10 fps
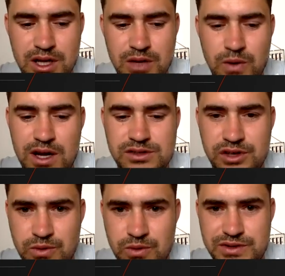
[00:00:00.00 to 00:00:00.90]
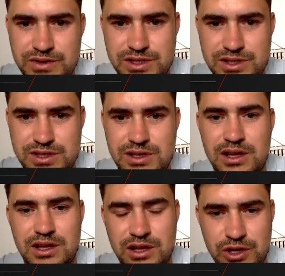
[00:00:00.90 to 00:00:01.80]
Whereas other ones,
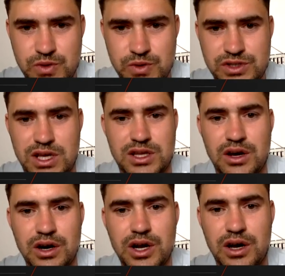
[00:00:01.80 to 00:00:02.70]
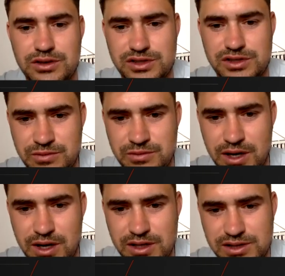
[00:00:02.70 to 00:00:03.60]
like the huge ones, like the Hong Kongs,
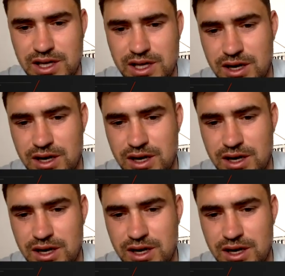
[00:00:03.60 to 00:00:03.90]
Dubai's, they